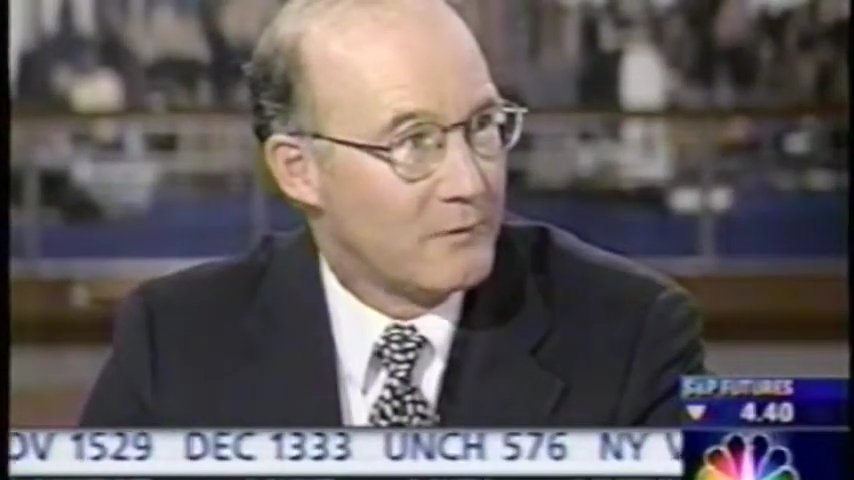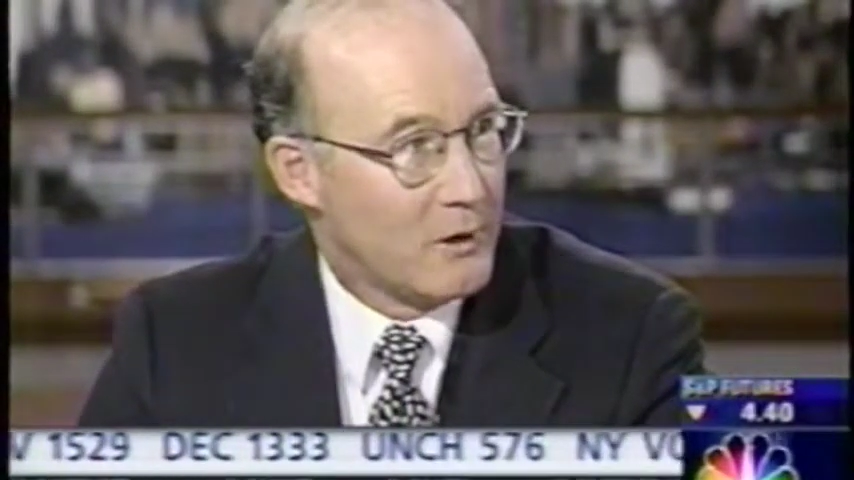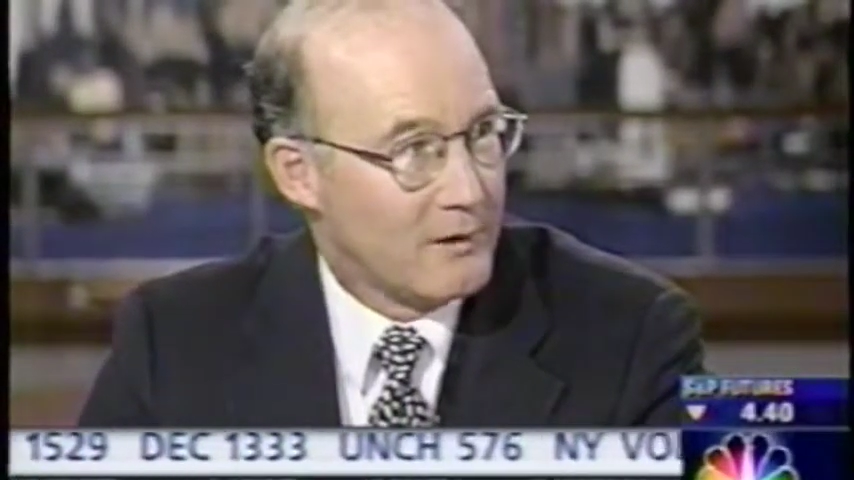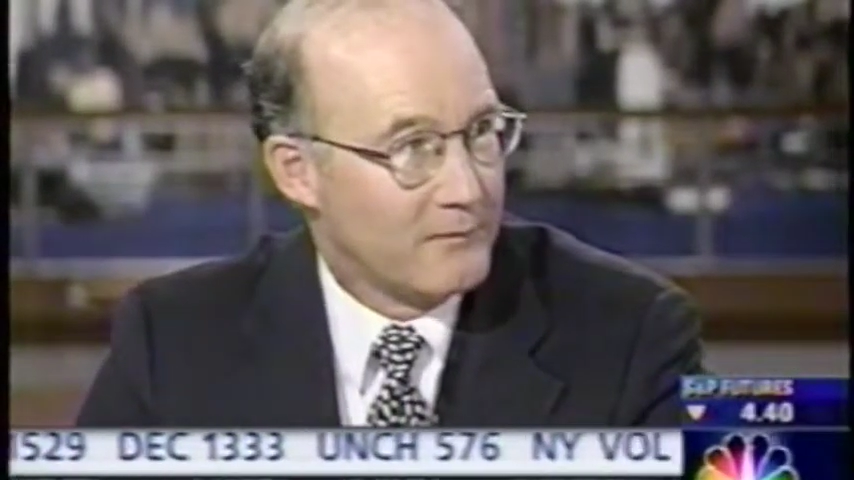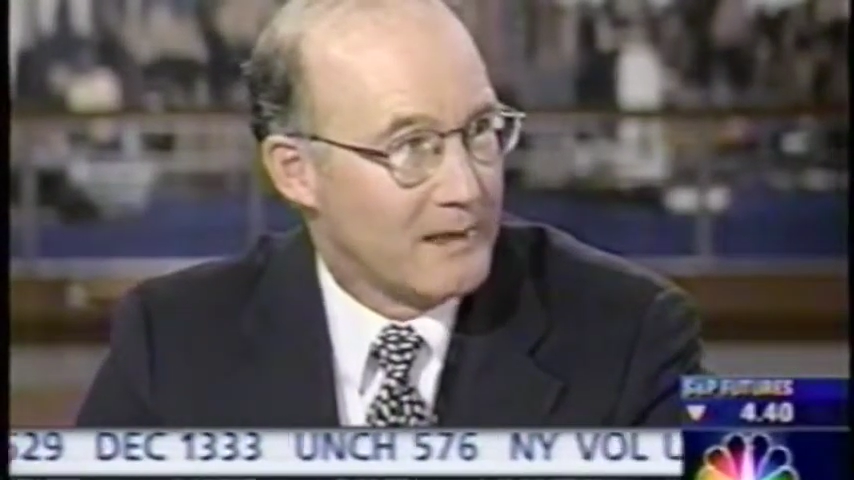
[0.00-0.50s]

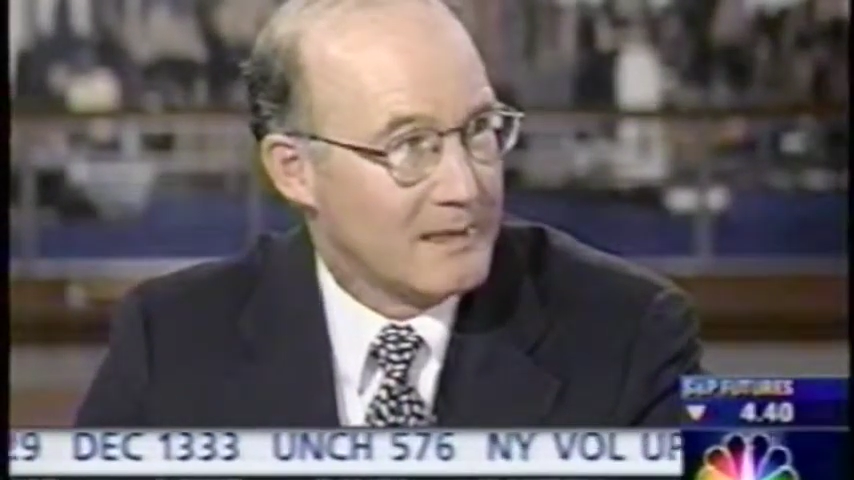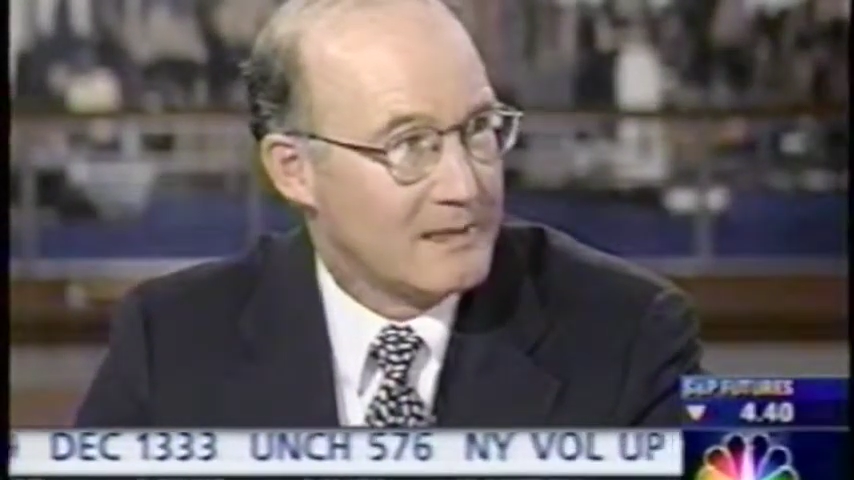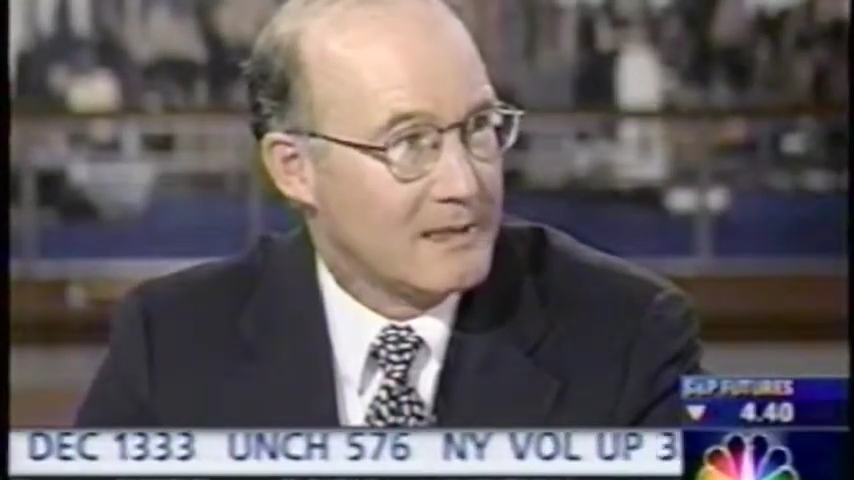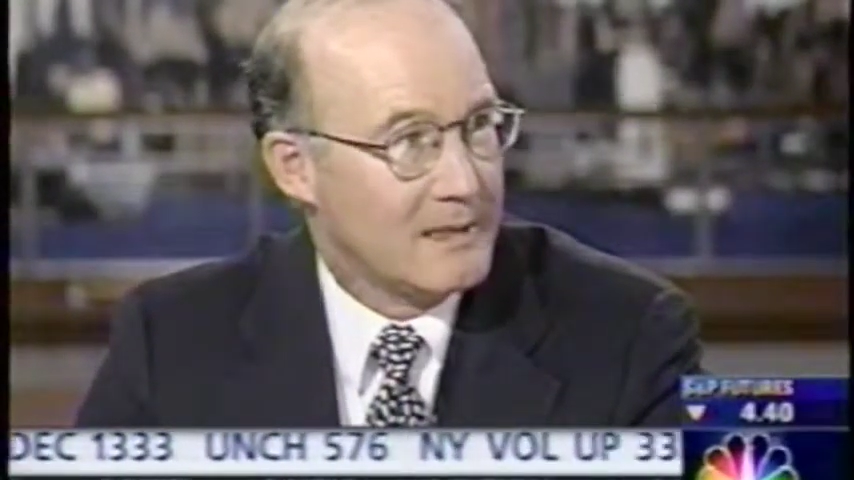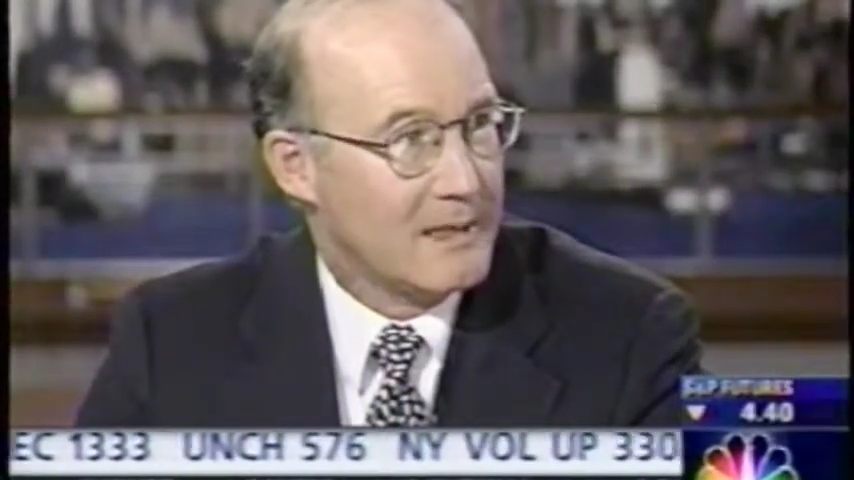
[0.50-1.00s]
fall of
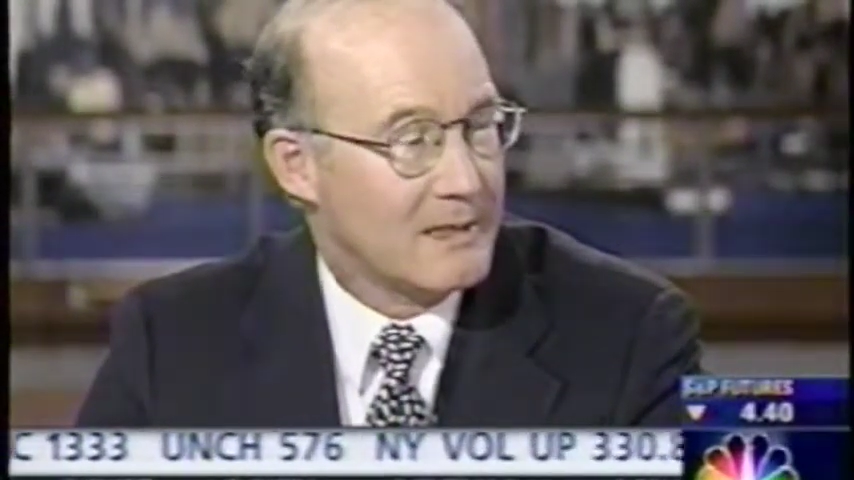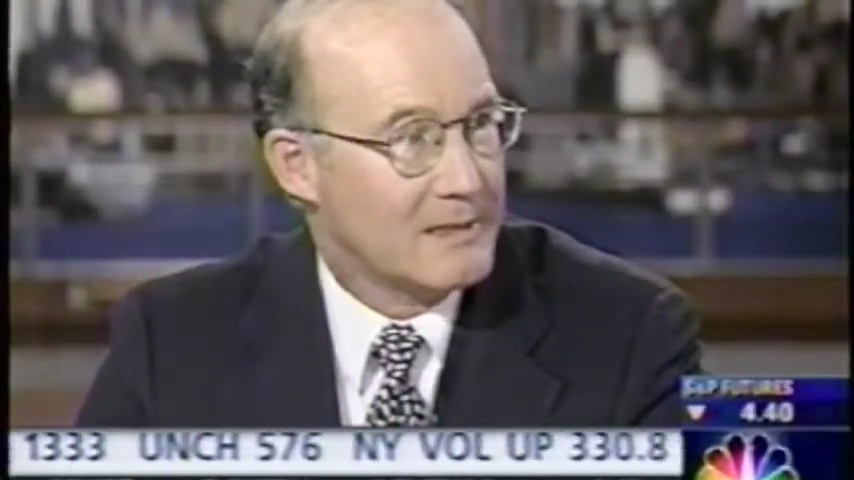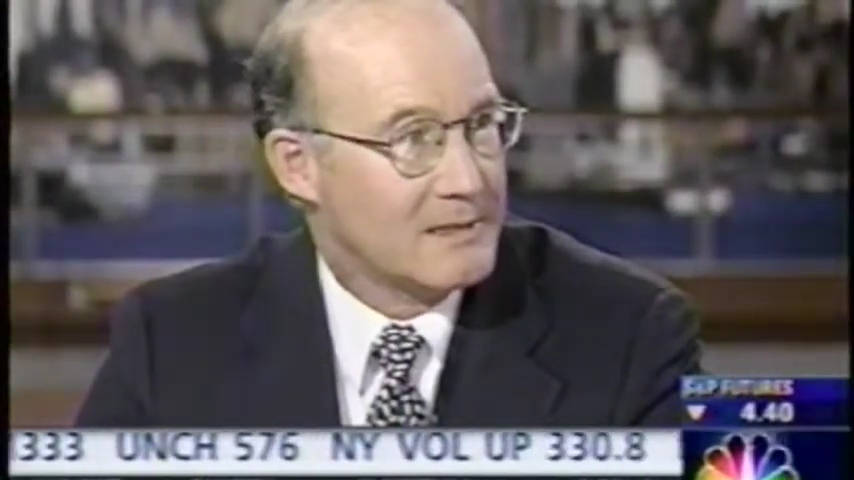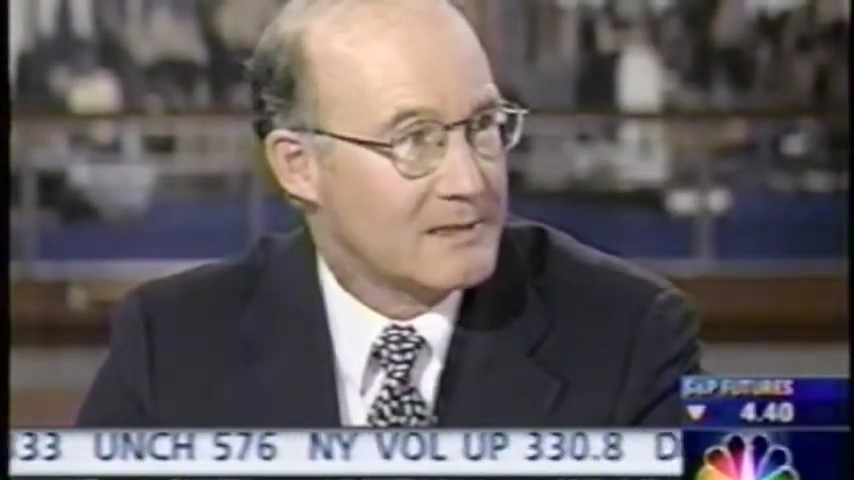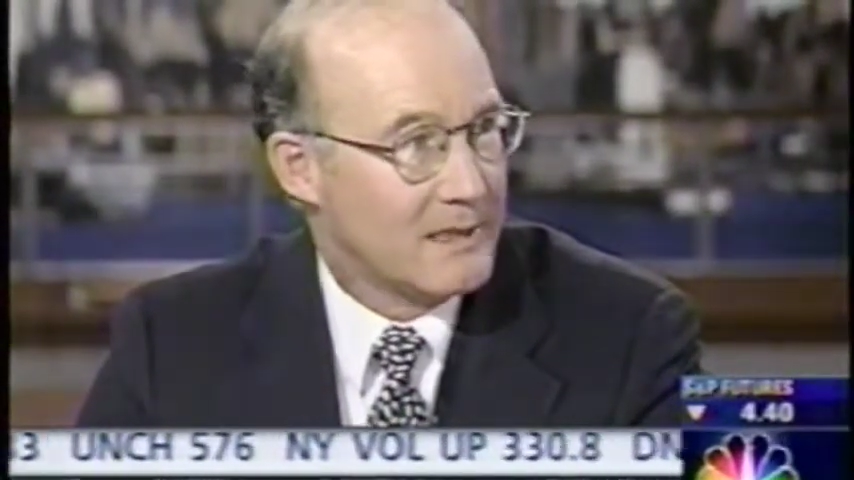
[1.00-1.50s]

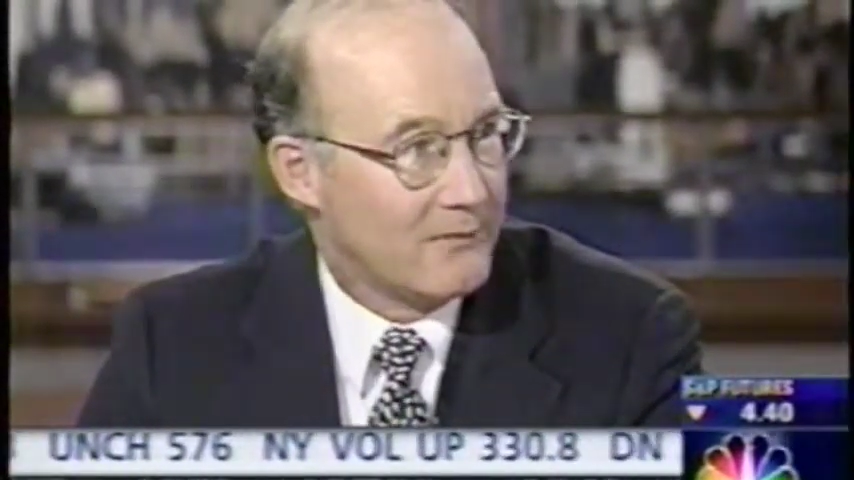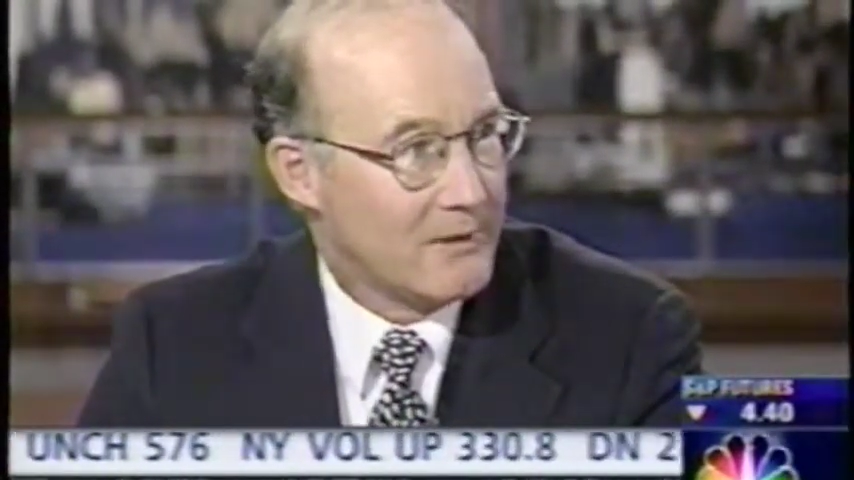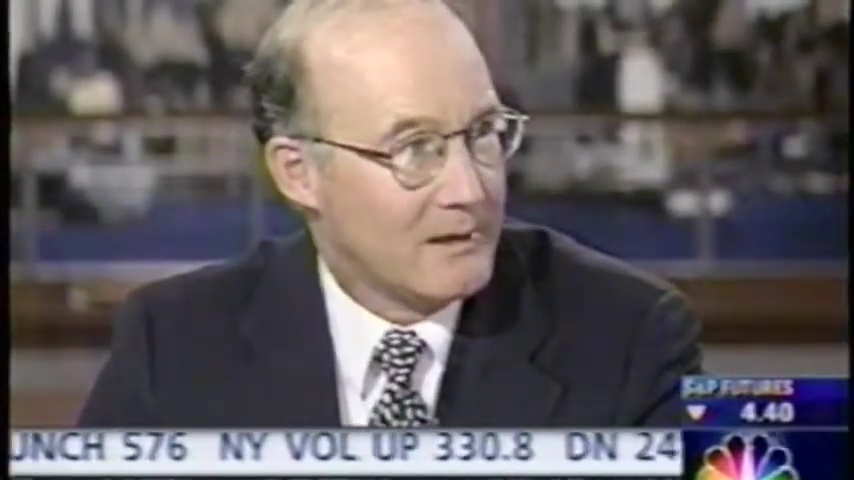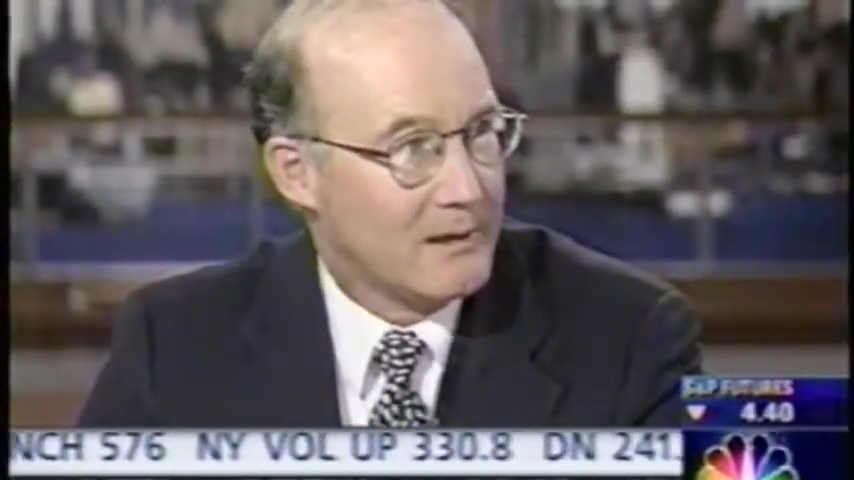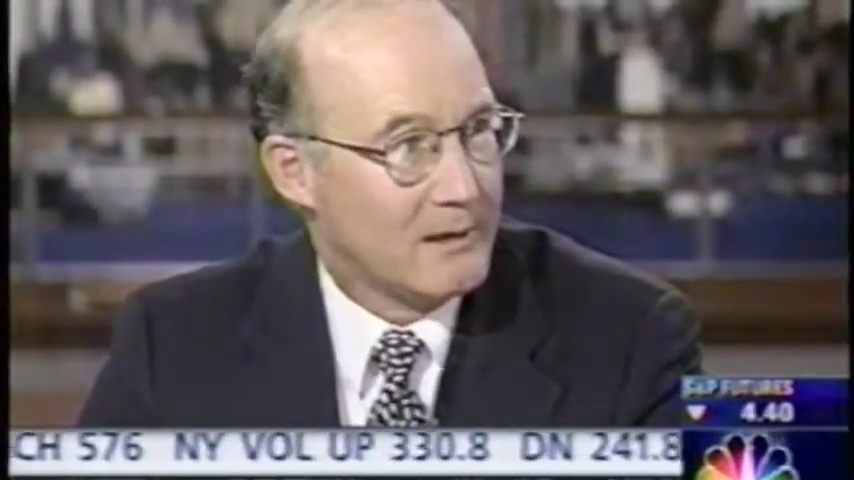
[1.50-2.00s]

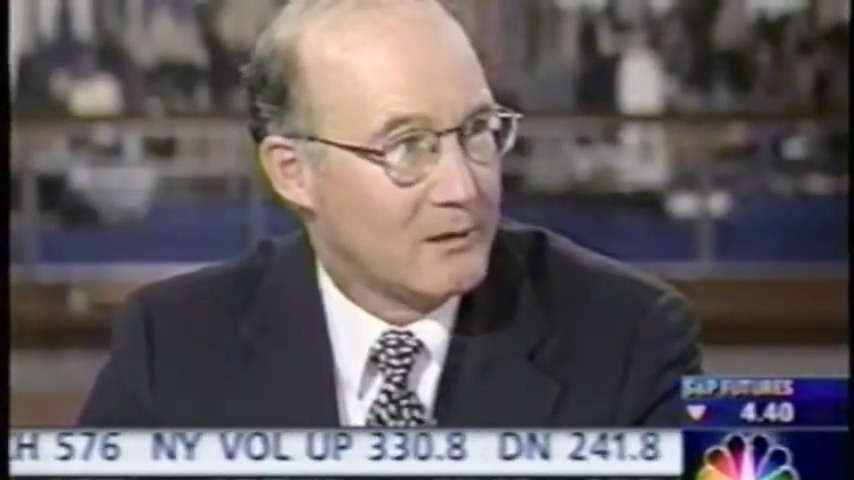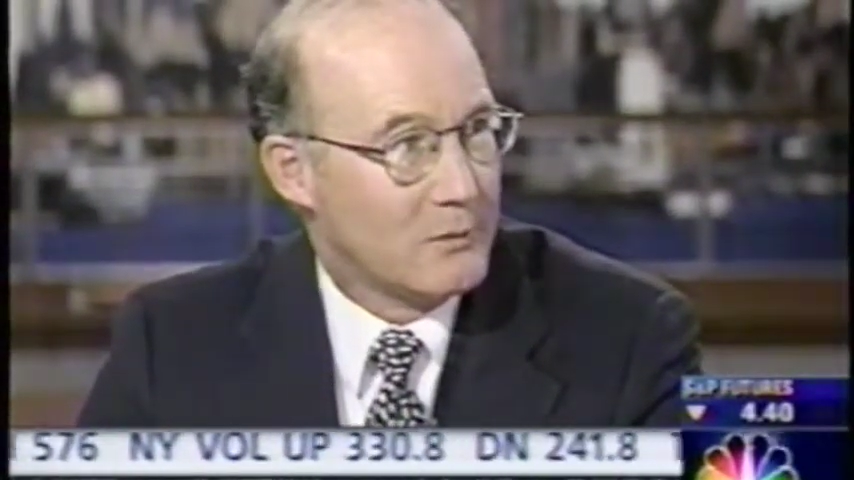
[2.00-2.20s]
1997.